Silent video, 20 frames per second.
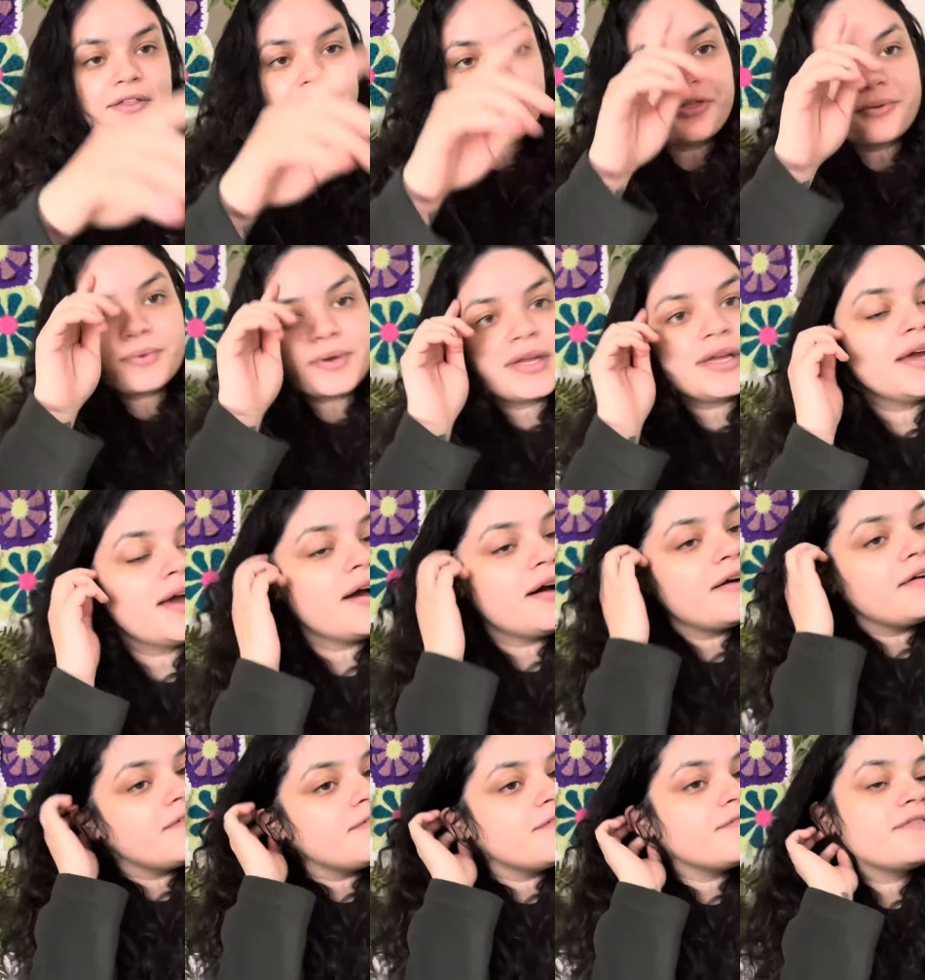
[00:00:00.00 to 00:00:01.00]
three
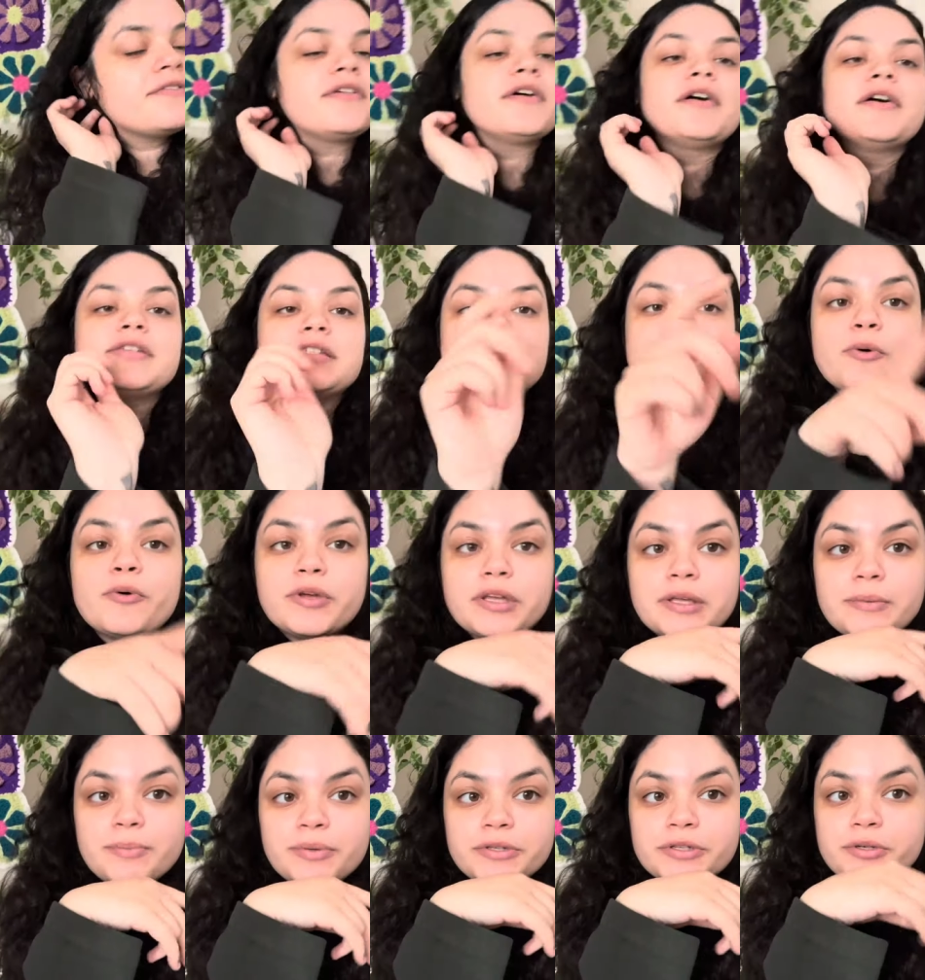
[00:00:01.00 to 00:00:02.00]
of the smoky
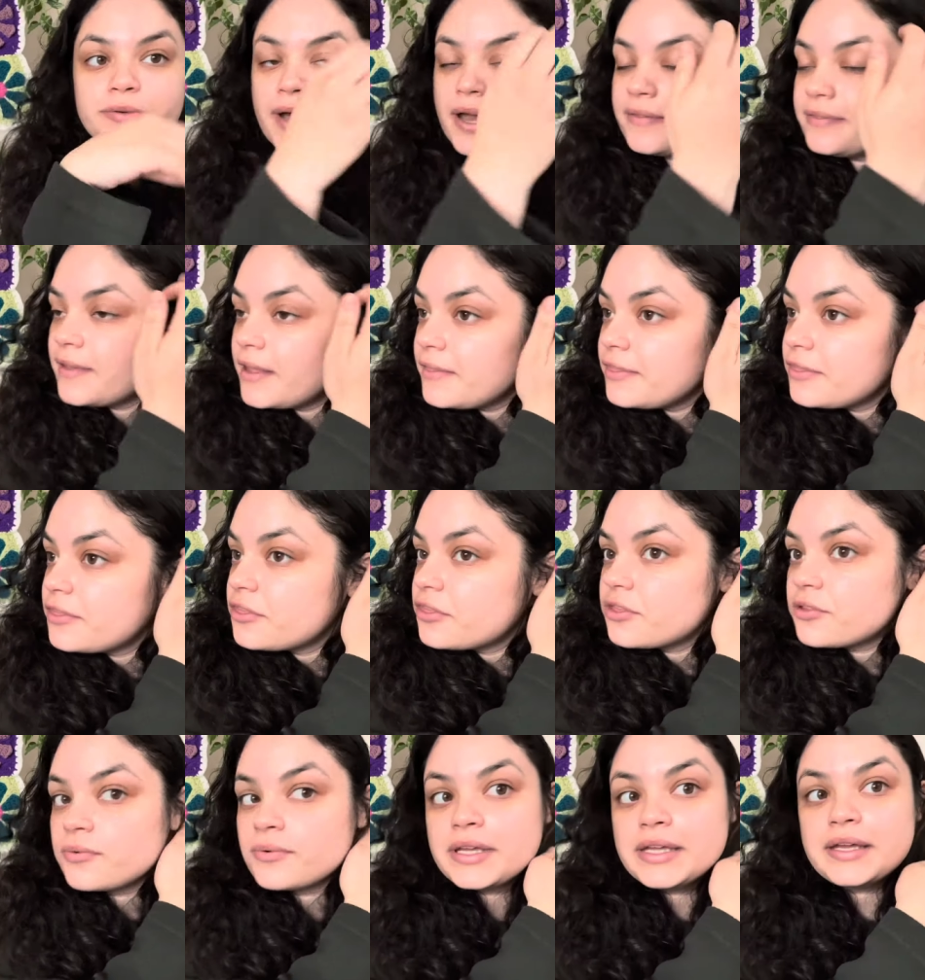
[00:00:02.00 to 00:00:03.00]
blue and then
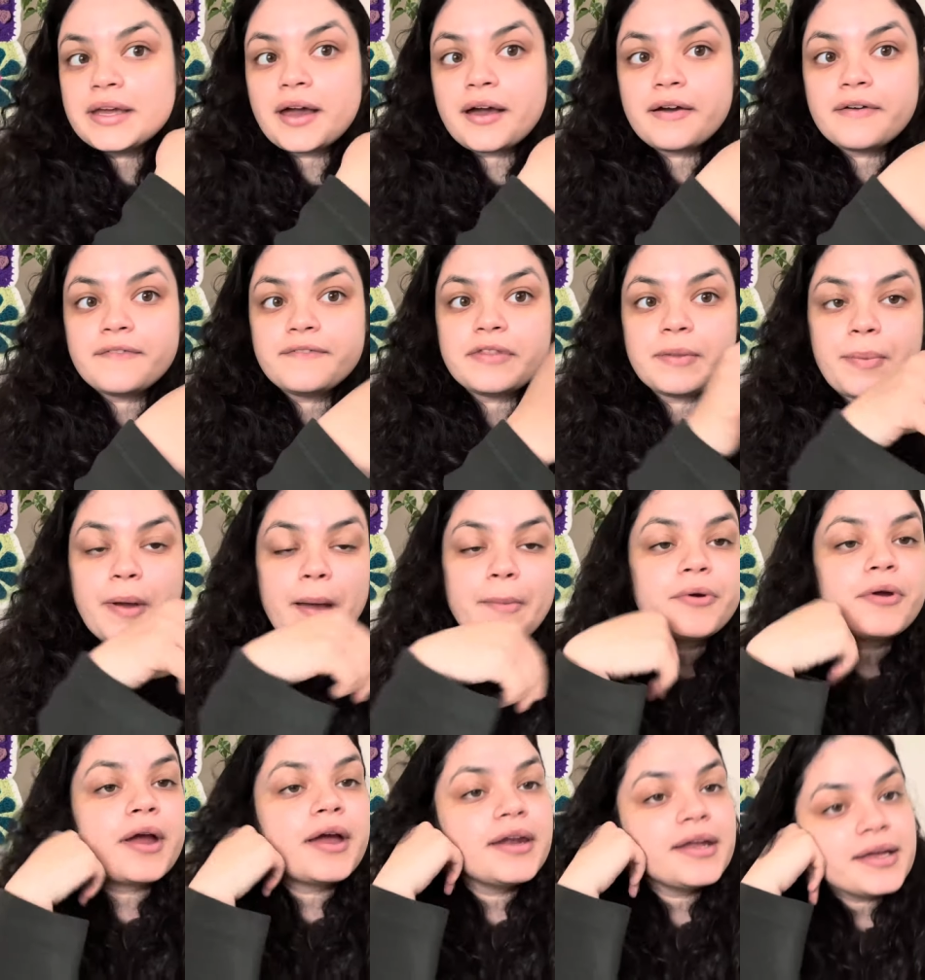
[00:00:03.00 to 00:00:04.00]
three of the
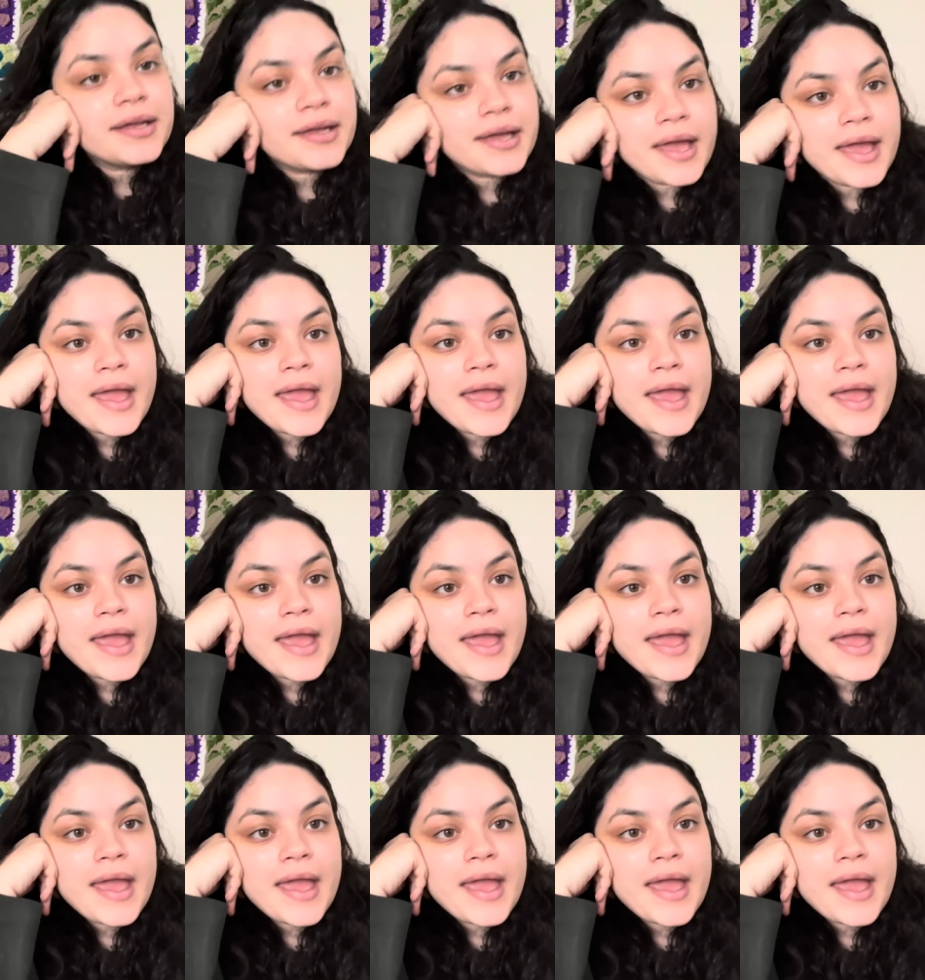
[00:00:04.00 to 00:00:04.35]
pomegranate.